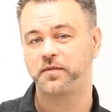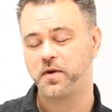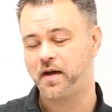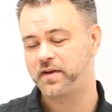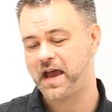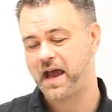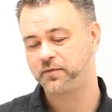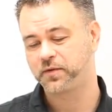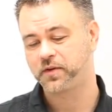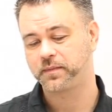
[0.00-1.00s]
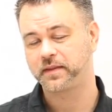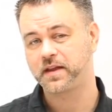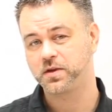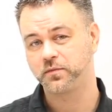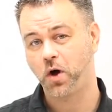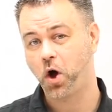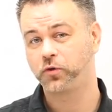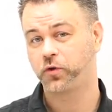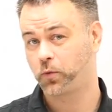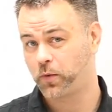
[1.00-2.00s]
if you have an ad for something that you've
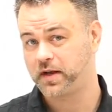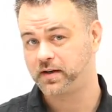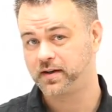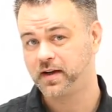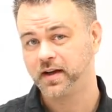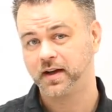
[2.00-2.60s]
also written